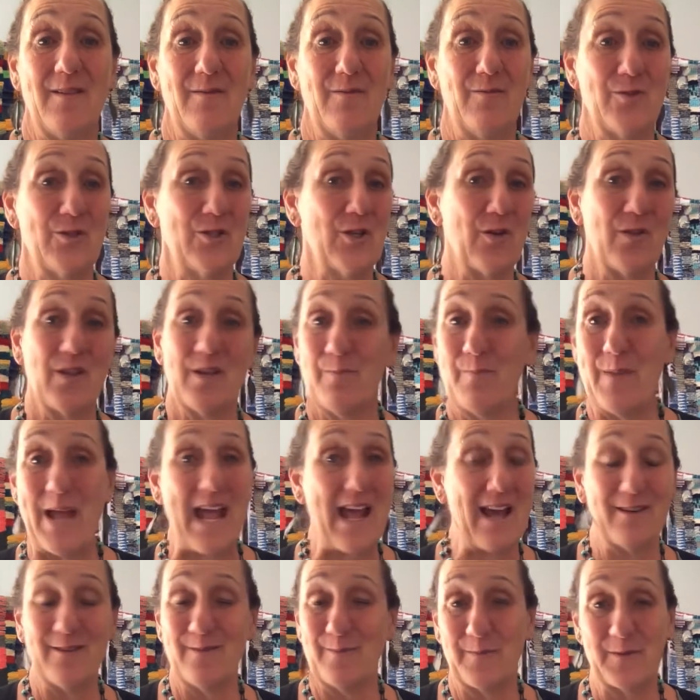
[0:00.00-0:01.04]
show the
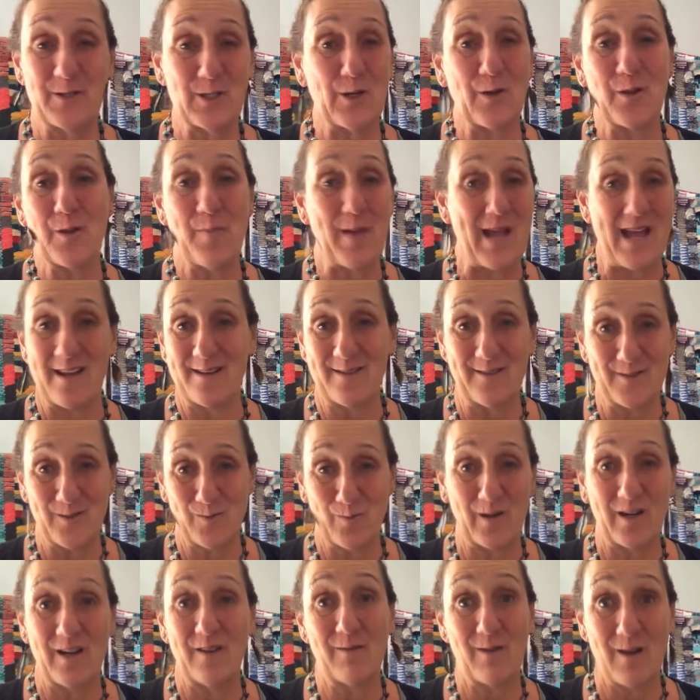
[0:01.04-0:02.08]
panels
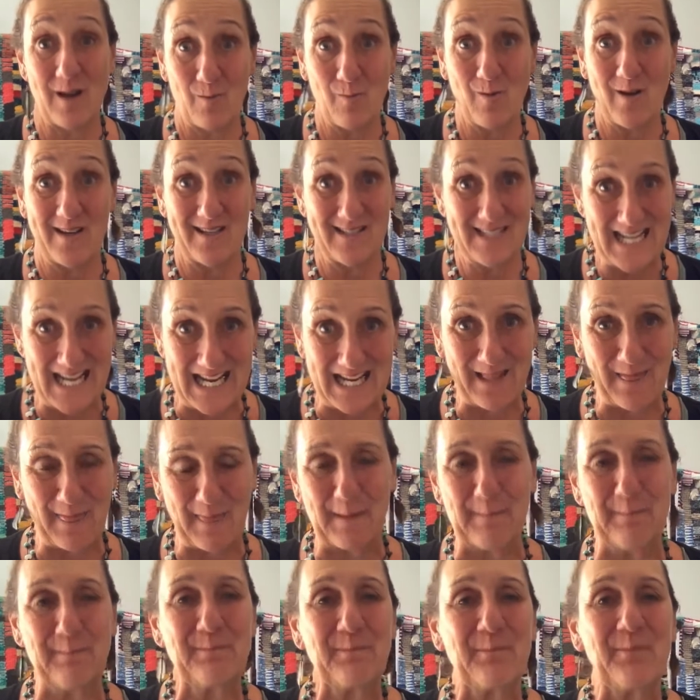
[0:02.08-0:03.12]
wherever I want to take
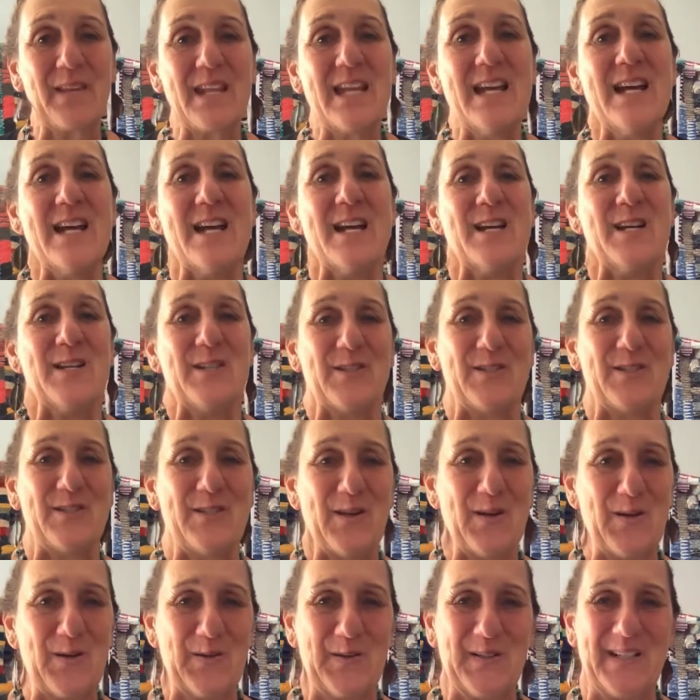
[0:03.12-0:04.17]
them.
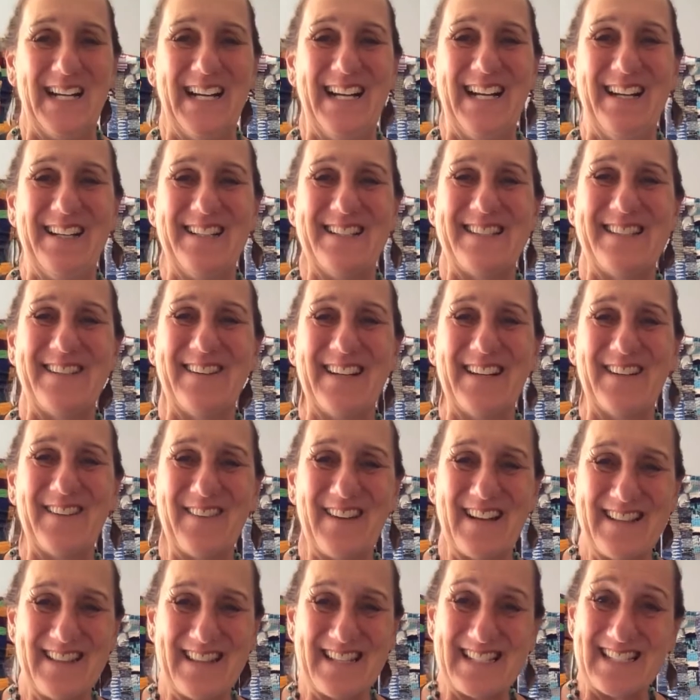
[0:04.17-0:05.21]
So I
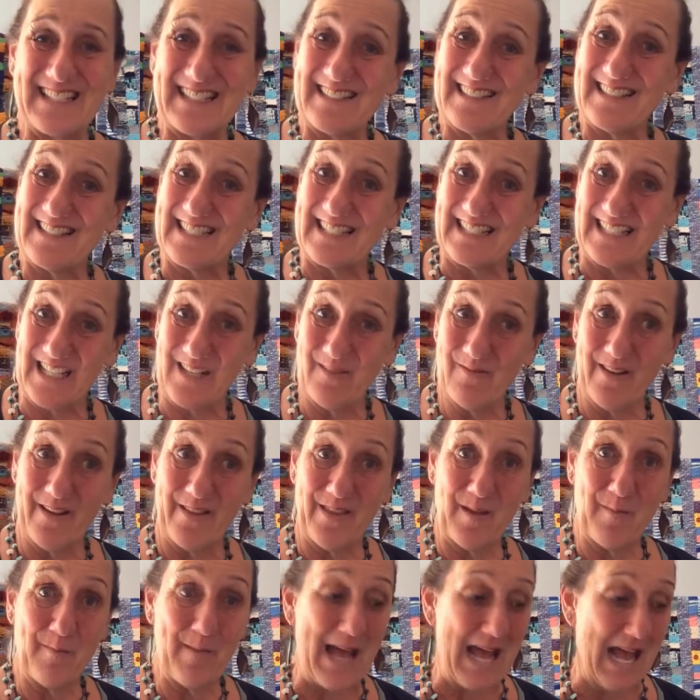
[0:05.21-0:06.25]
create this little sleeve on
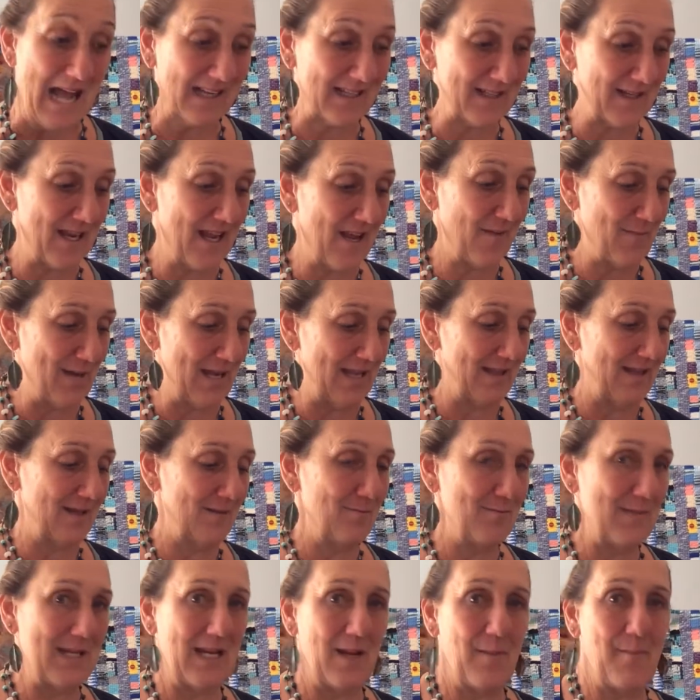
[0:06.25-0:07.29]
the back, and I my little
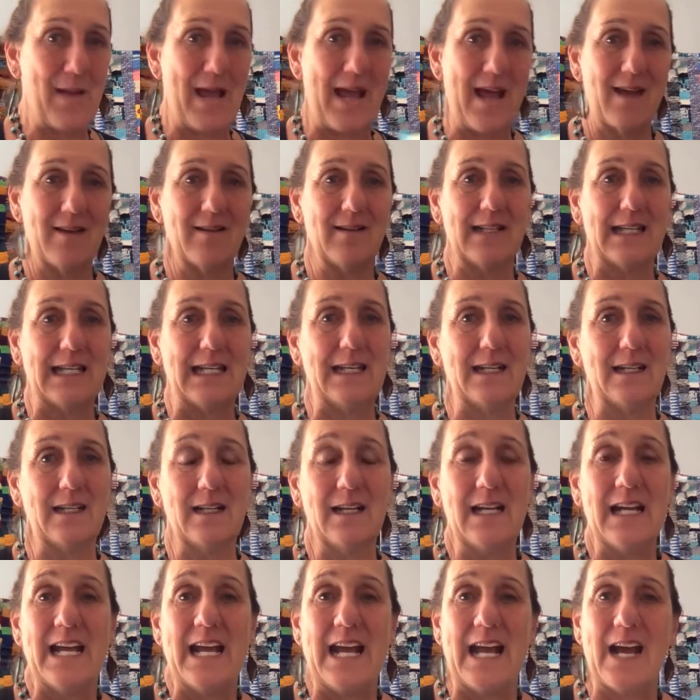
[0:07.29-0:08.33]
mini panel here.
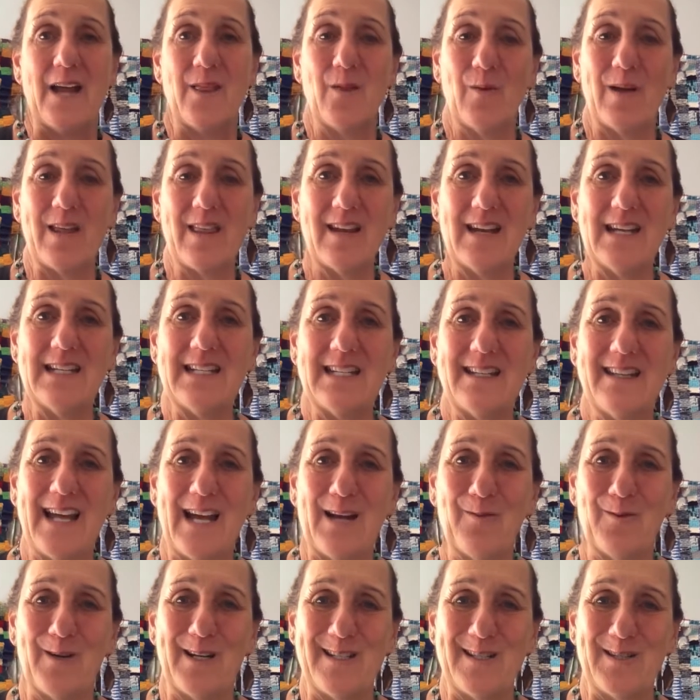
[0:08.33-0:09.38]
And the way that I did
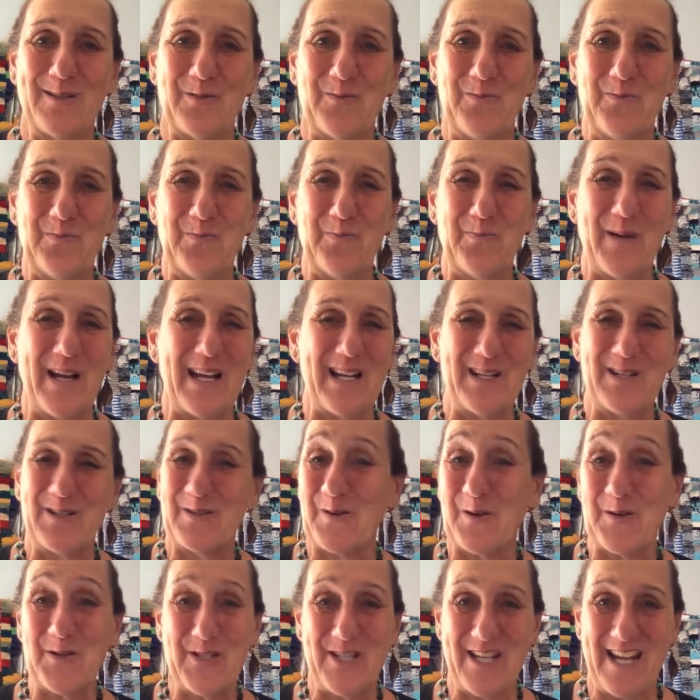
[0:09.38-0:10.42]
that was by
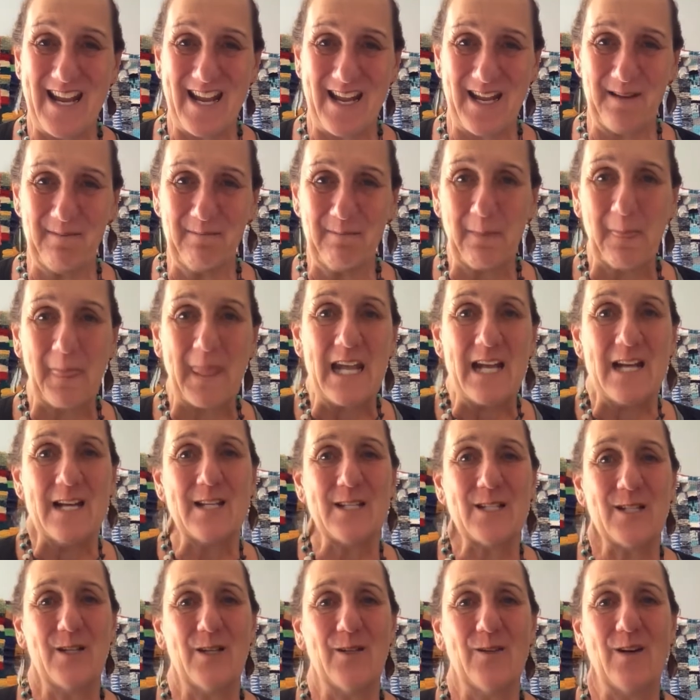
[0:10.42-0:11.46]
crocheting.
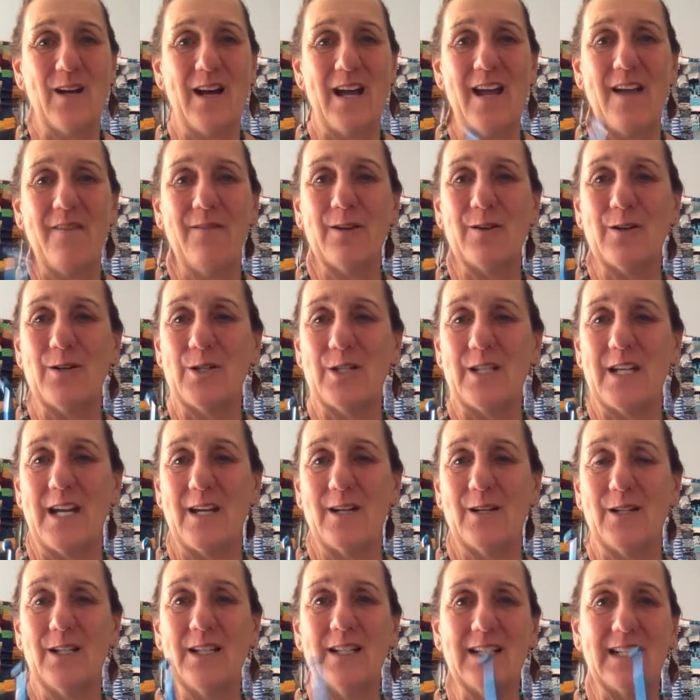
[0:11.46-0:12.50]
So I have a crochet
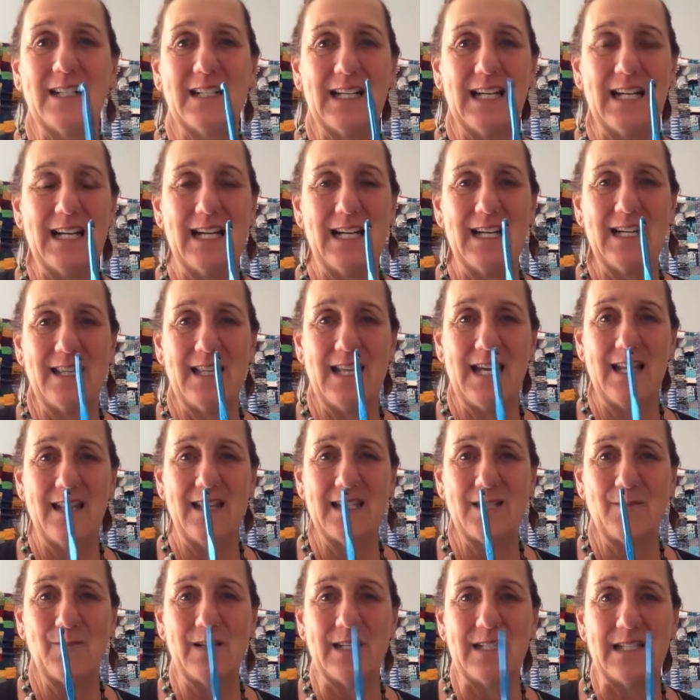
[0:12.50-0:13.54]
hook. That
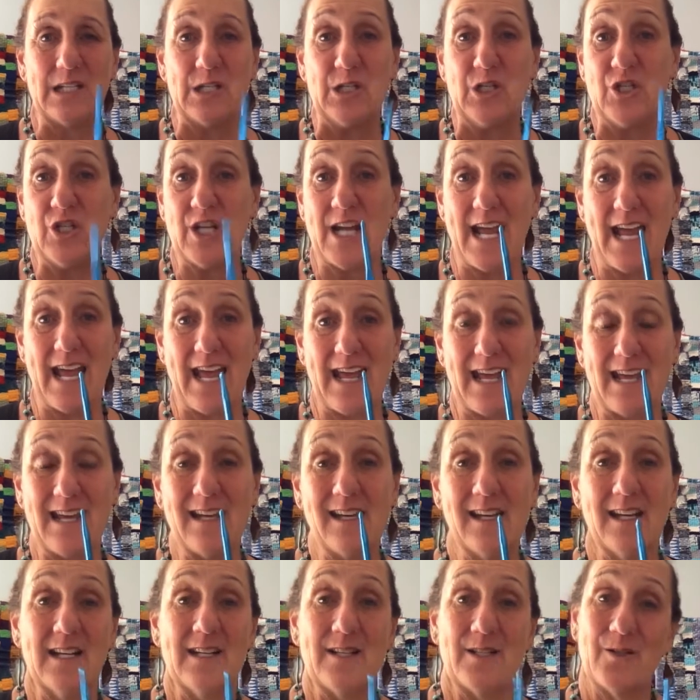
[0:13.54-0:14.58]
this one is a J,
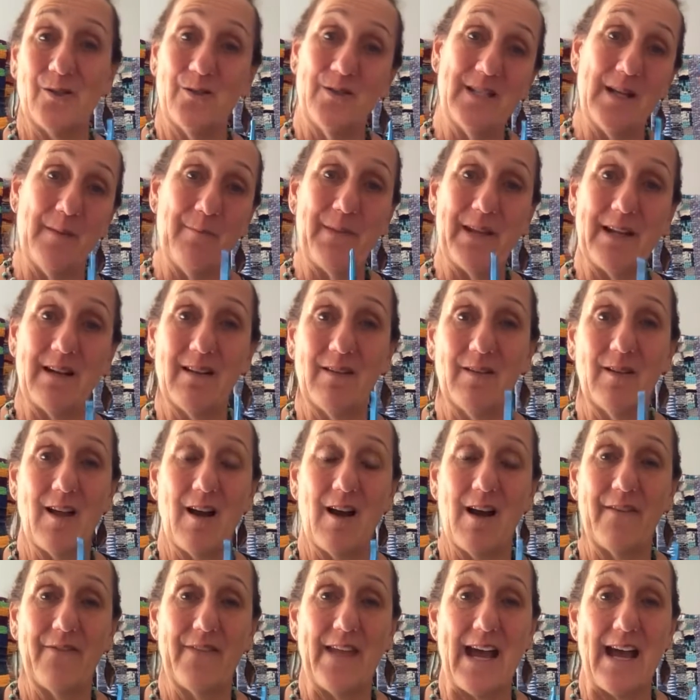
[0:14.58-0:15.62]
so something
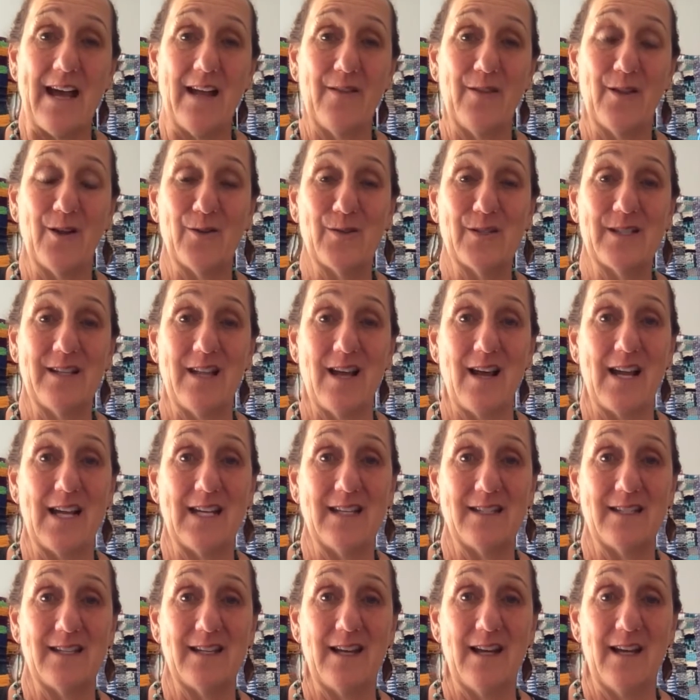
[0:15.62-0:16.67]
along those
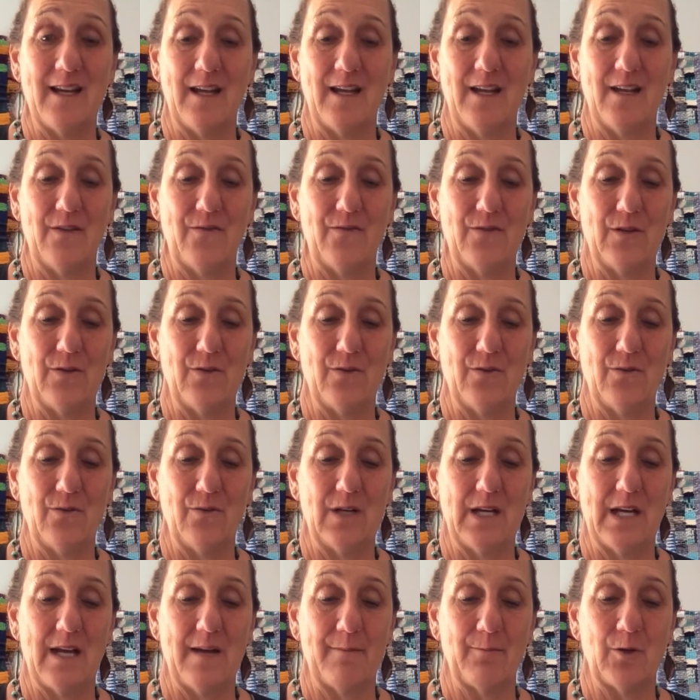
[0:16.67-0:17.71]
lines. If you
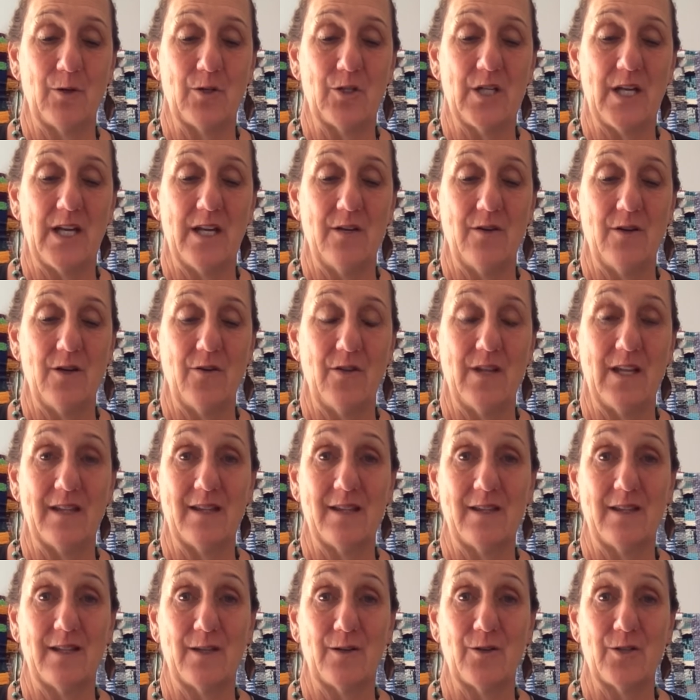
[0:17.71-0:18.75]
crochet, you know that
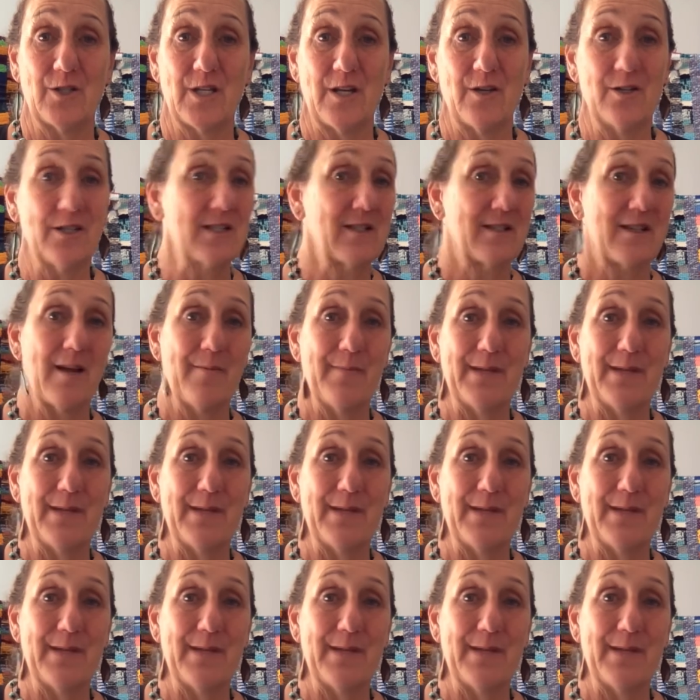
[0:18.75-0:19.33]
the crochet hooks